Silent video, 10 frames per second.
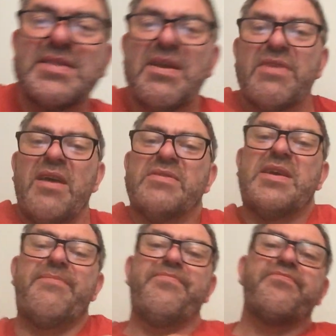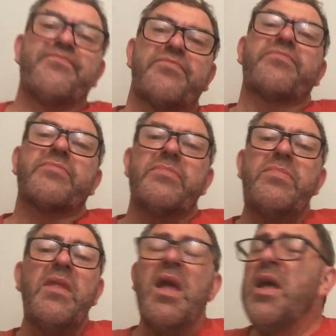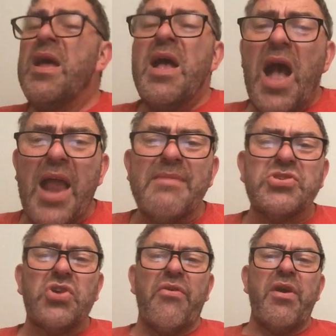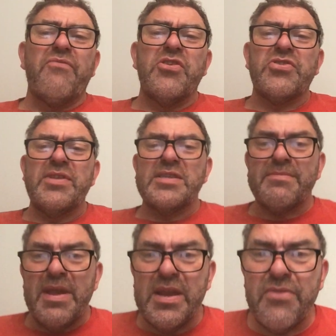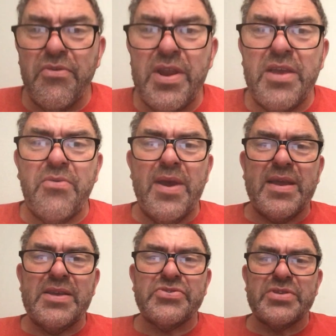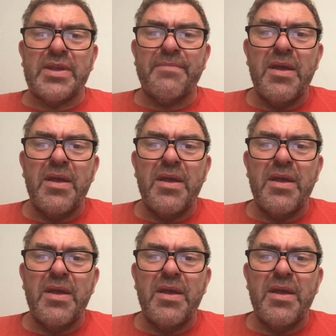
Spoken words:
7 out of 10. And I'm sorry I'm rushing this and making it really quick. It's just